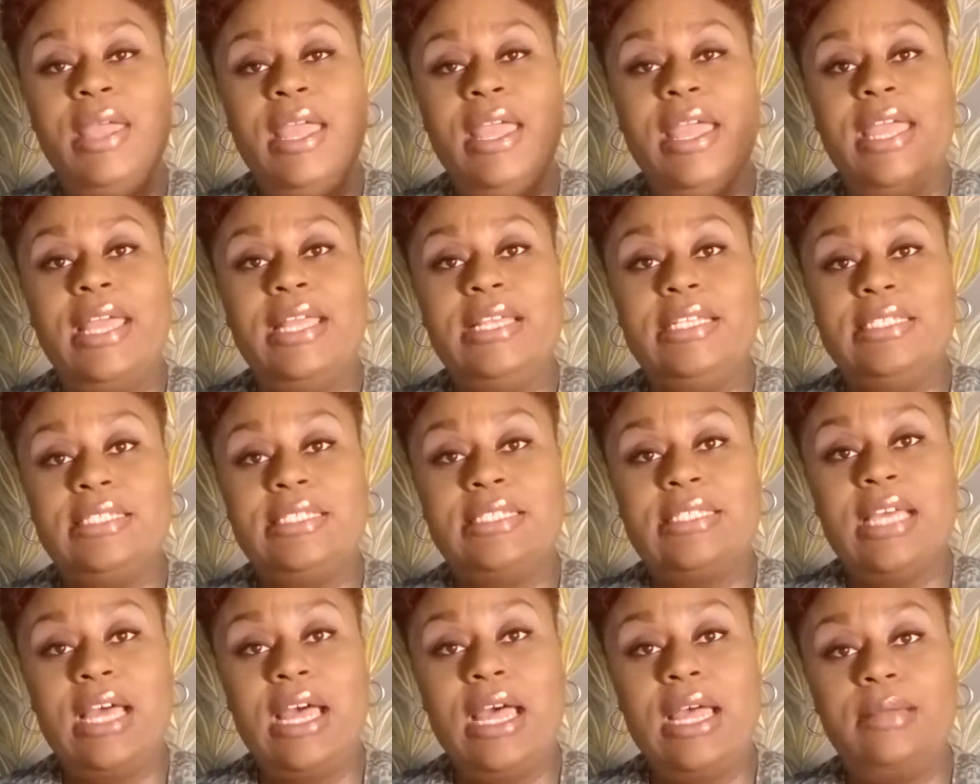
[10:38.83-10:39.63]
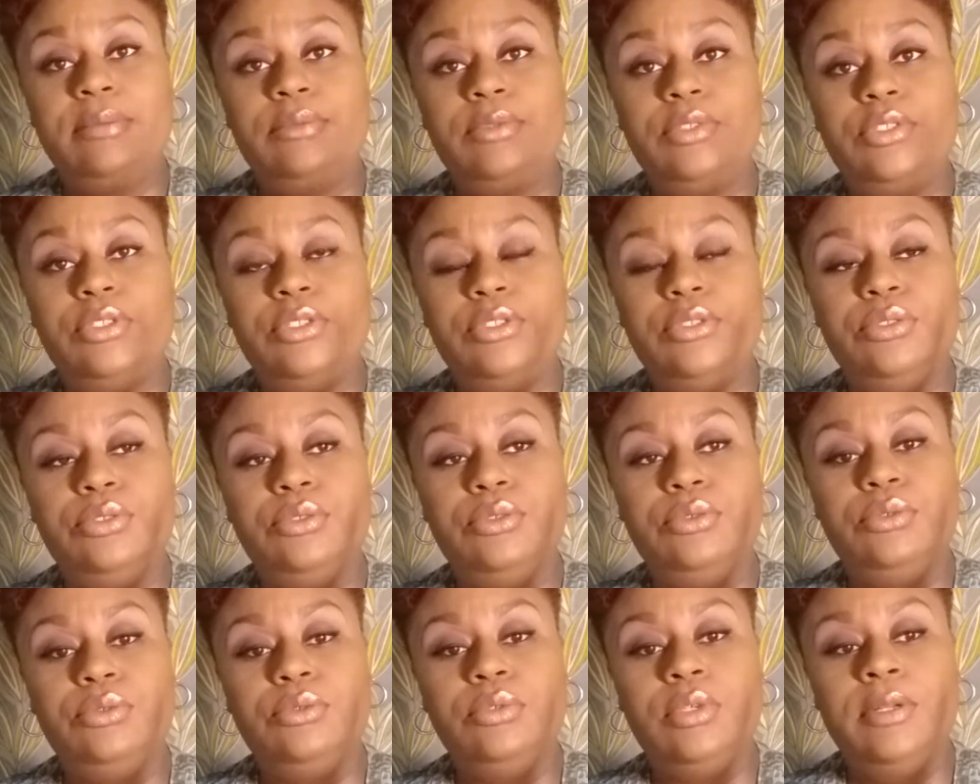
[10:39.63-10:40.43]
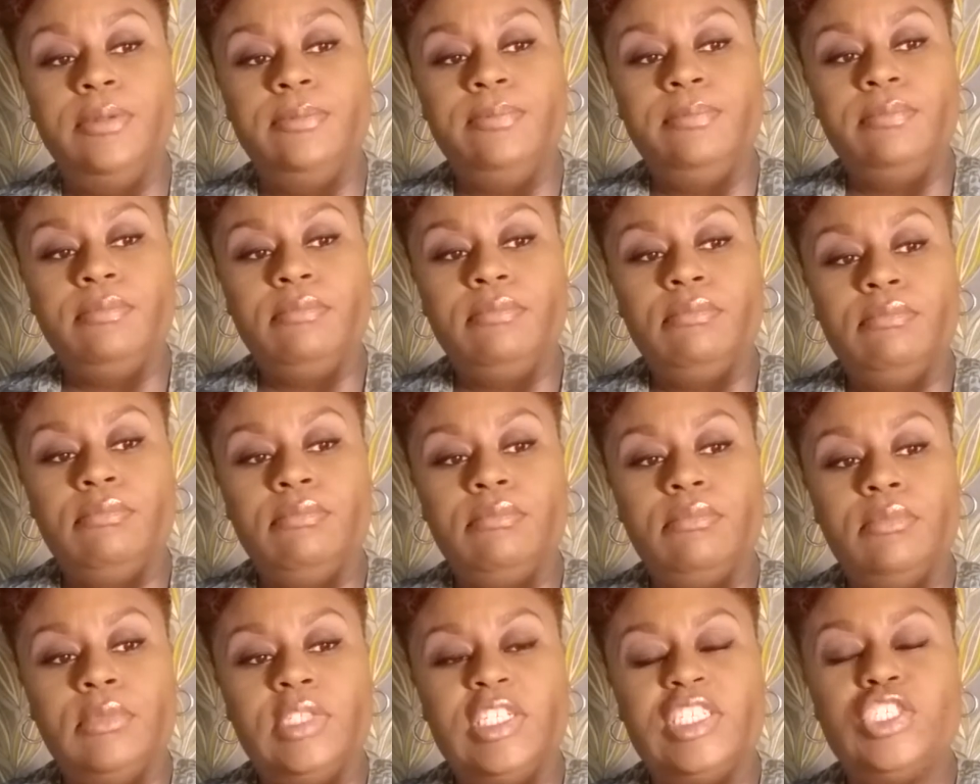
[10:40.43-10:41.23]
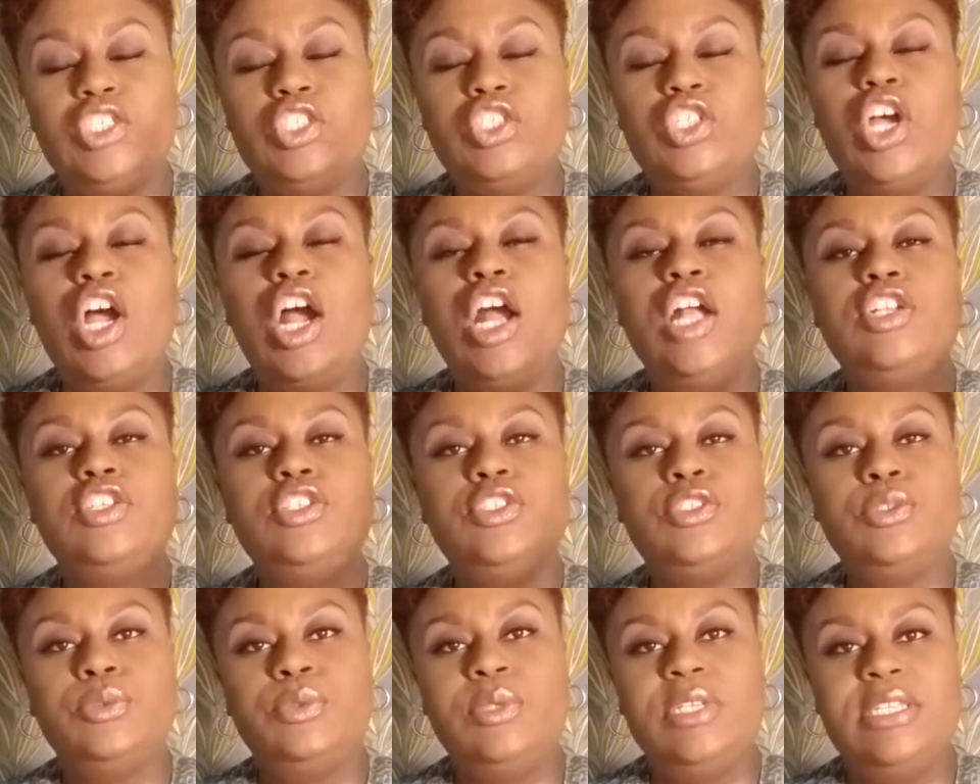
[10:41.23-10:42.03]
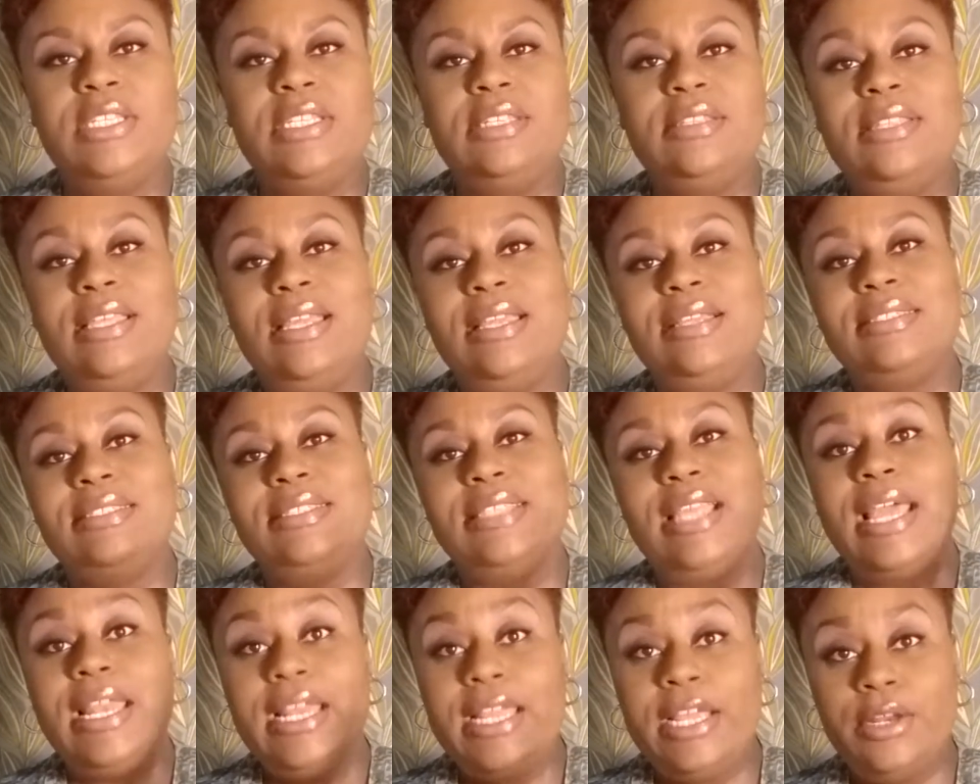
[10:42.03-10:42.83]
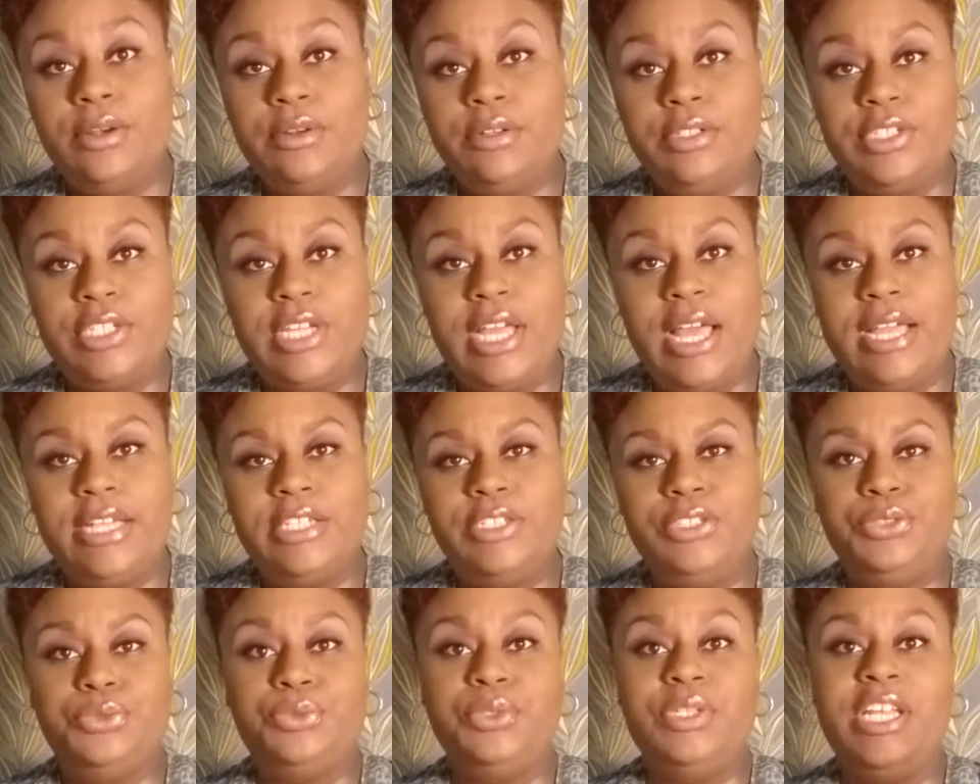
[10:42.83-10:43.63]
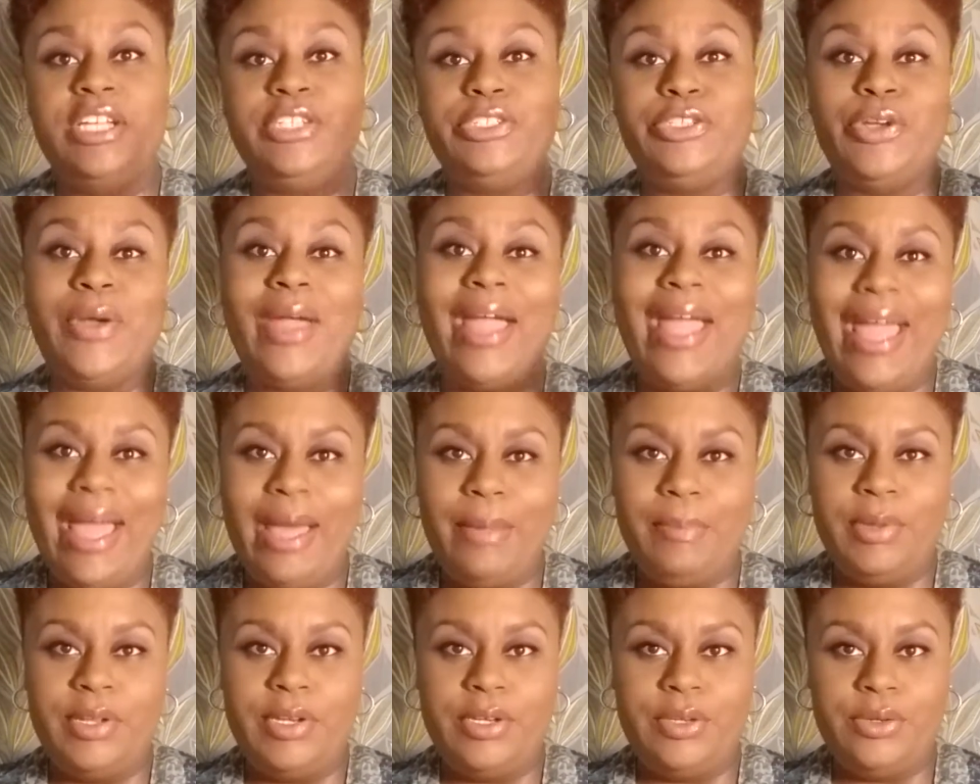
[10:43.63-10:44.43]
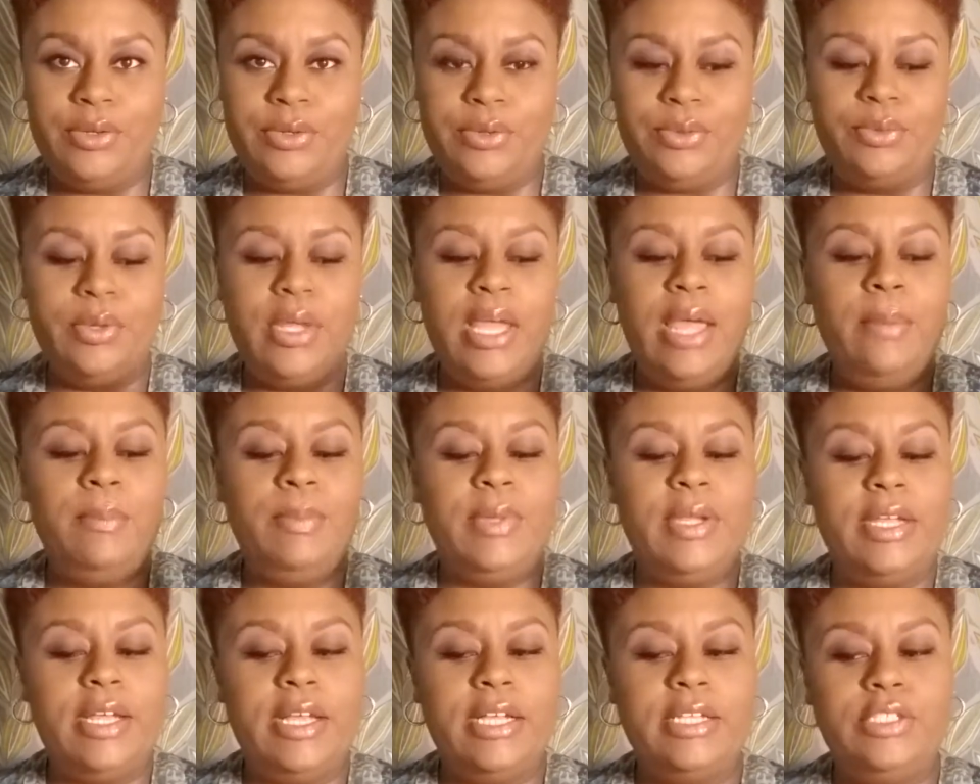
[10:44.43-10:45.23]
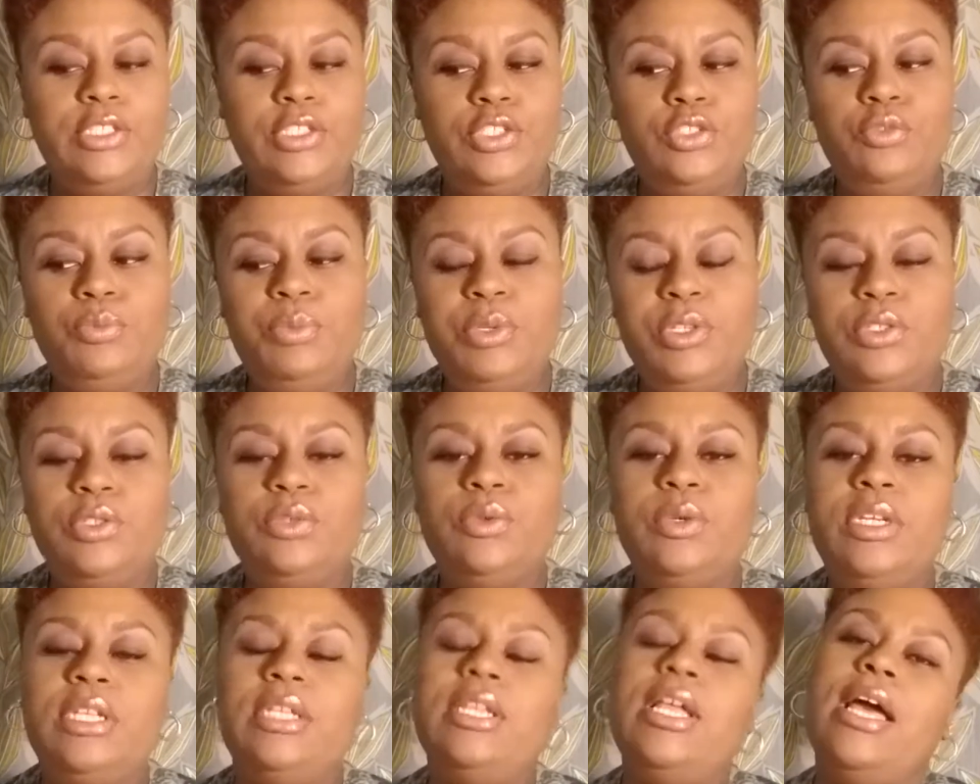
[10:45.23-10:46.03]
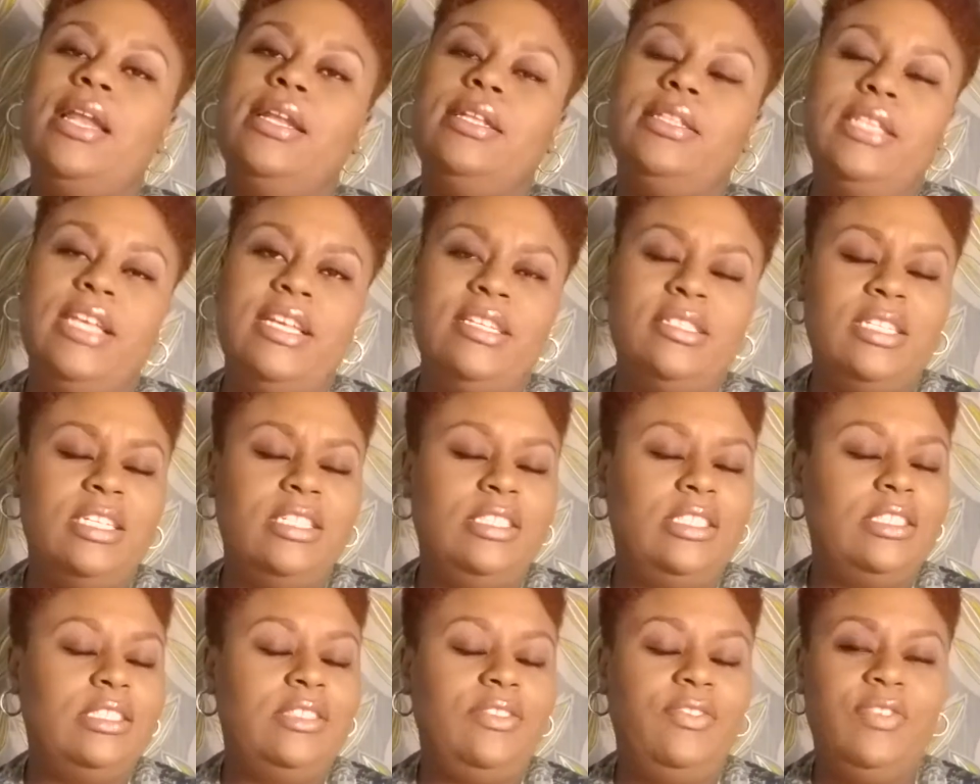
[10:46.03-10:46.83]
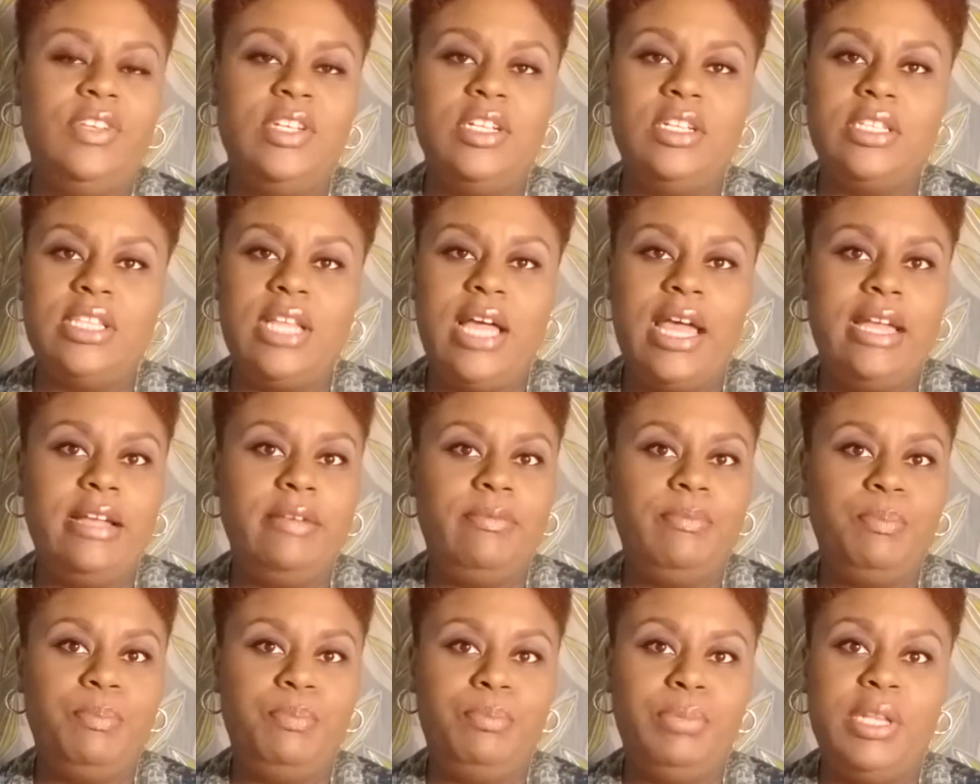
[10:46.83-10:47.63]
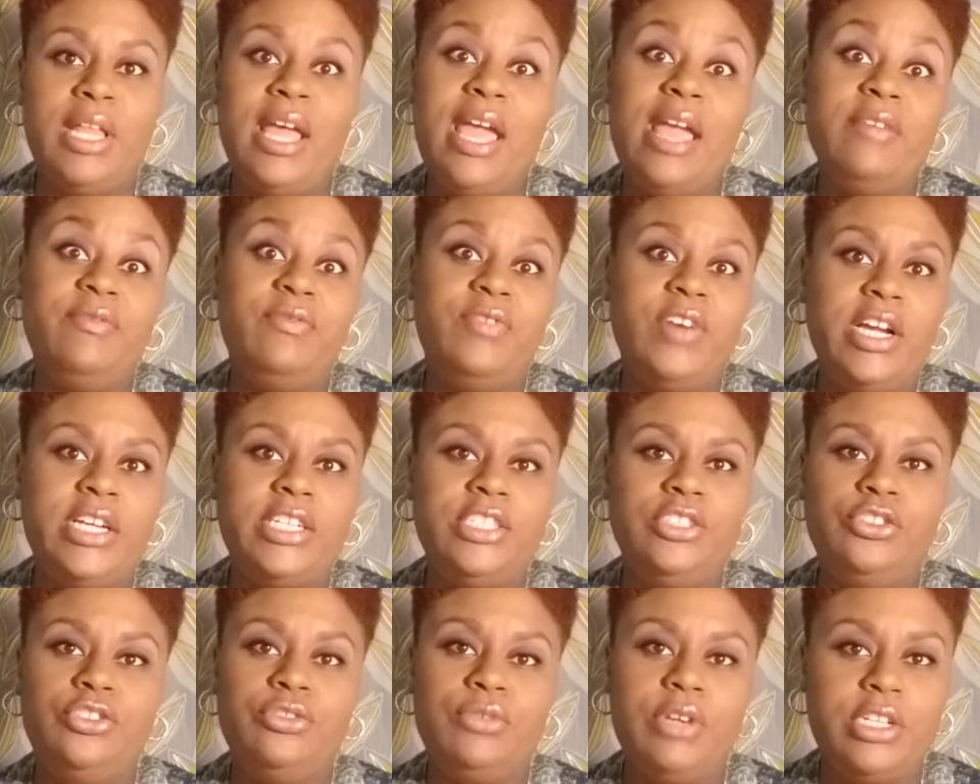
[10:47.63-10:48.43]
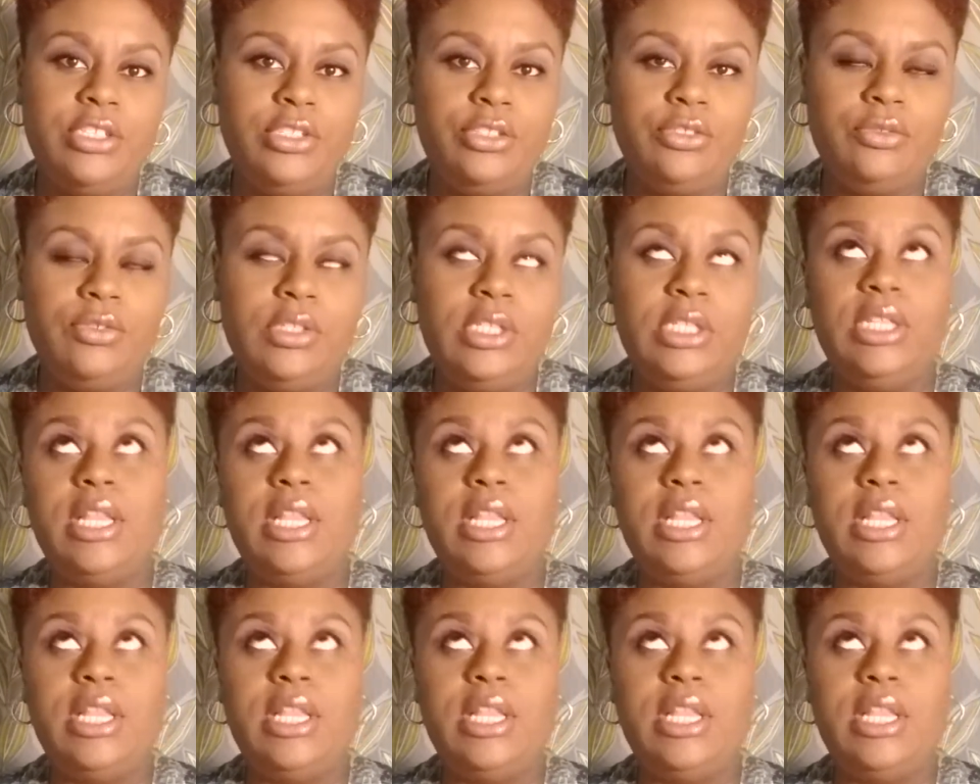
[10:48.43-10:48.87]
And it's time to start doing the things that energize you and that you're happy to do, because you've been doing a lot of things that just feel like plain fucking drudgery.